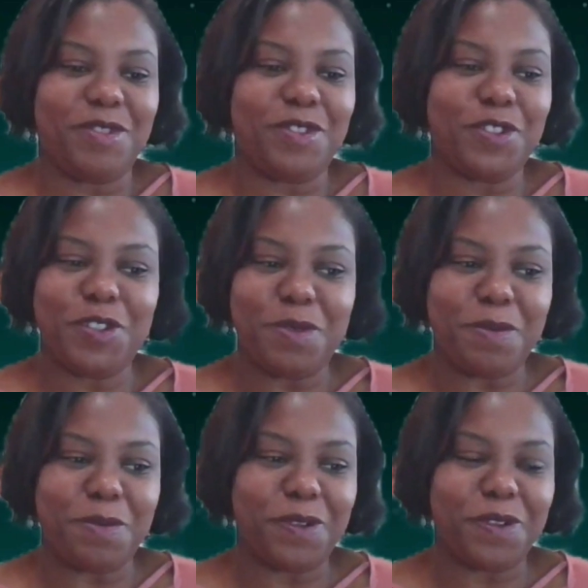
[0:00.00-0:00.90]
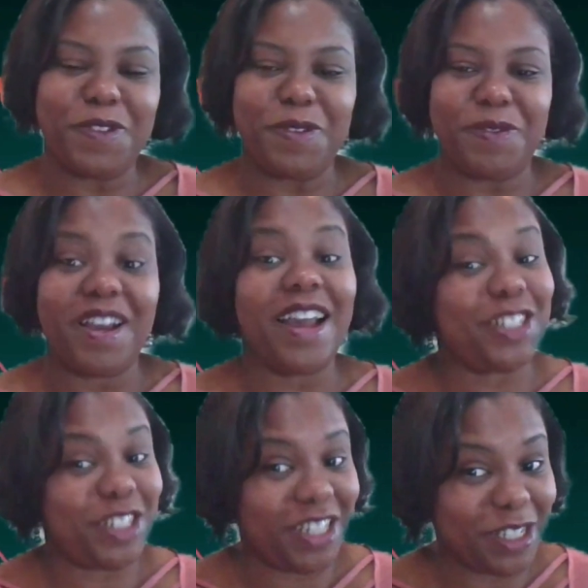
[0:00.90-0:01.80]
she'll be proud of you, and
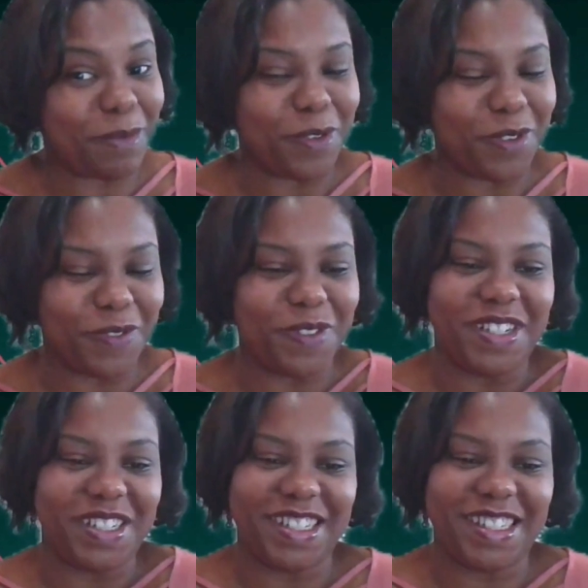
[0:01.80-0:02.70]
she is proud of you, I should say.